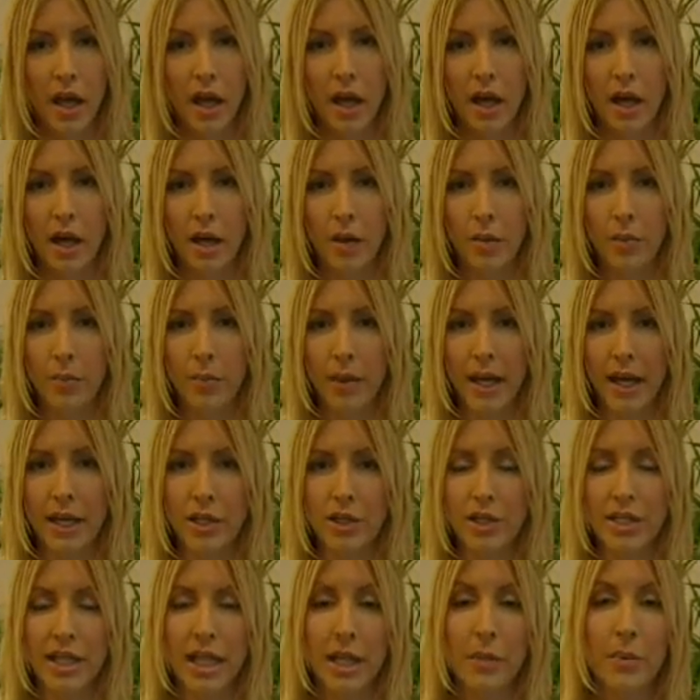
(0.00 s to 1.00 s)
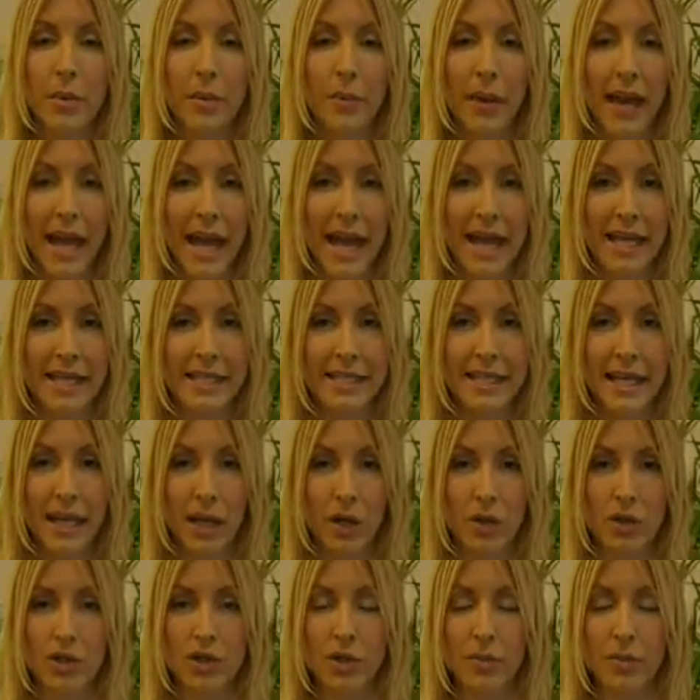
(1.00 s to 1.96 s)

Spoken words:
by just keeping my head down.